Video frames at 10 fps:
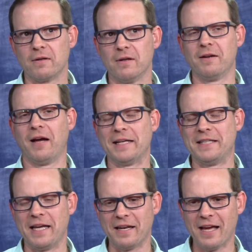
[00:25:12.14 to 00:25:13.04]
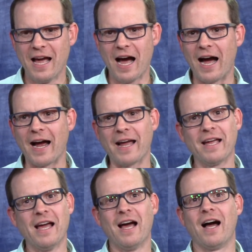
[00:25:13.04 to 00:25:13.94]
I did.
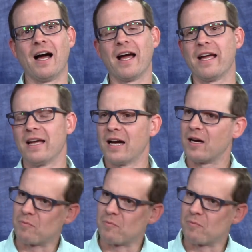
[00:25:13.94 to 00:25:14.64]
I I um,